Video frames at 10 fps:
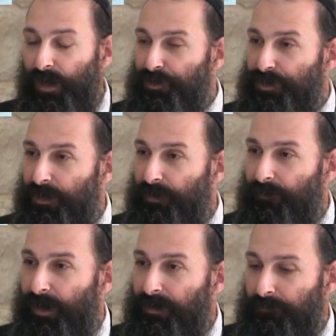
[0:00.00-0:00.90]
why did you take my
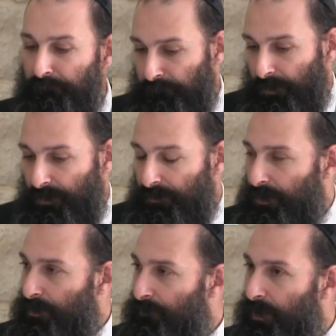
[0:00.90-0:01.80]
money? I didn't
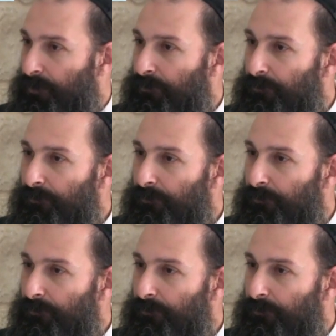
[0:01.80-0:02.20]
take your money.